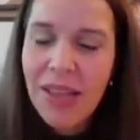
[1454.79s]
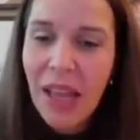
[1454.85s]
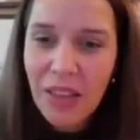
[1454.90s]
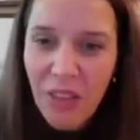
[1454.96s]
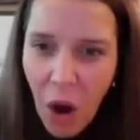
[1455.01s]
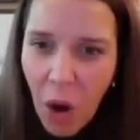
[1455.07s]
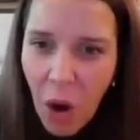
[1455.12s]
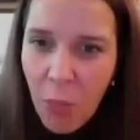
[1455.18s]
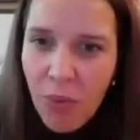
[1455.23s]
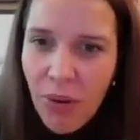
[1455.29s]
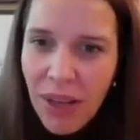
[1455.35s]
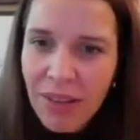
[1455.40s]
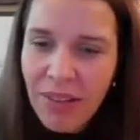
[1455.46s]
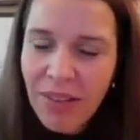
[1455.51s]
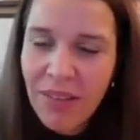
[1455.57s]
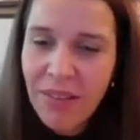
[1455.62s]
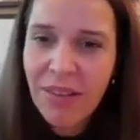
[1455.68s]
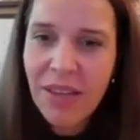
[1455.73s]
that our
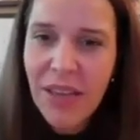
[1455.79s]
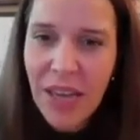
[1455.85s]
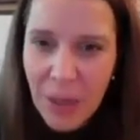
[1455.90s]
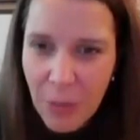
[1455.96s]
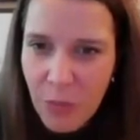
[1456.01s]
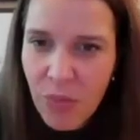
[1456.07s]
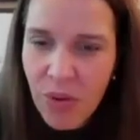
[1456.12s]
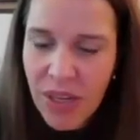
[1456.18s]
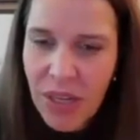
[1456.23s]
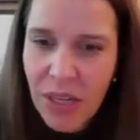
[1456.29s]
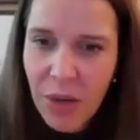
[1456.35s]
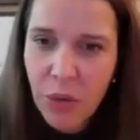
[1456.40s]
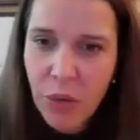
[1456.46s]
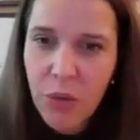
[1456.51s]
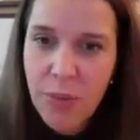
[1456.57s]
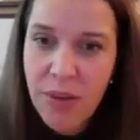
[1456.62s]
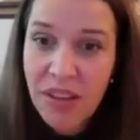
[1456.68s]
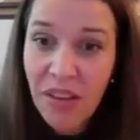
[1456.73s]
brands can
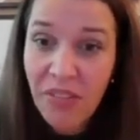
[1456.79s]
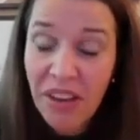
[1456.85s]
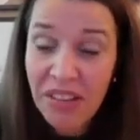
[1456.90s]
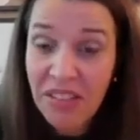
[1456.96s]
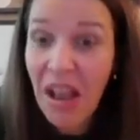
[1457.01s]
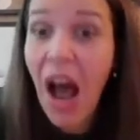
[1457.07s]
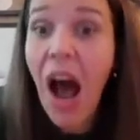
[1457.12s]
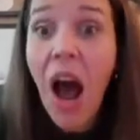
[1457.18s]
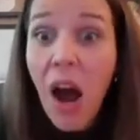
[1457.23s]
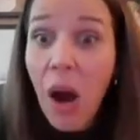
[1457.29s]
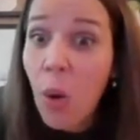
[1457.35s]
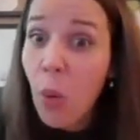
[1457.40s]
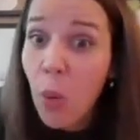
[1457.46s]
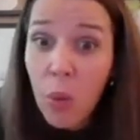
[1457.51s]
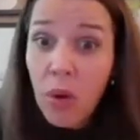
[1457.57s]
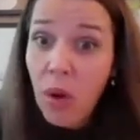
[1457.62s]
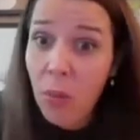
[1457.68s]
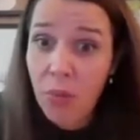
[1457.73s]
bring to Metaverse?
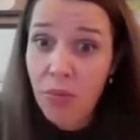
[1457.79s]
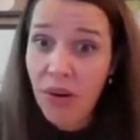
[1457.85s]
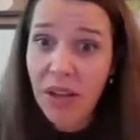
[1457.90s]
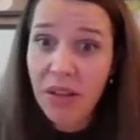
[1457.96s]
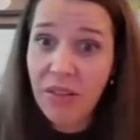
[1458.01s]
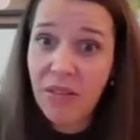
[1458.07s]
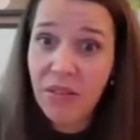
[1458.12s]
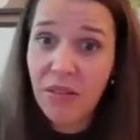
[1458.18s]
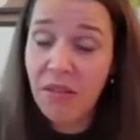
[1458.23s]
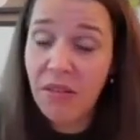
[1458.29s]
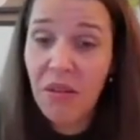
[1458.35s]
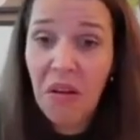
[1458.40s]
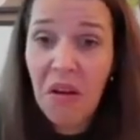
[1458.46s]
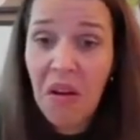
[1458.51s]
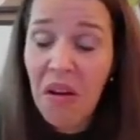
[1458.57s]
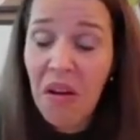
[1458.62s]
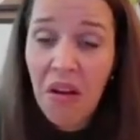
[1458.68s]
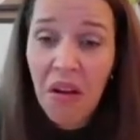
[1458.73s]
Are all our brands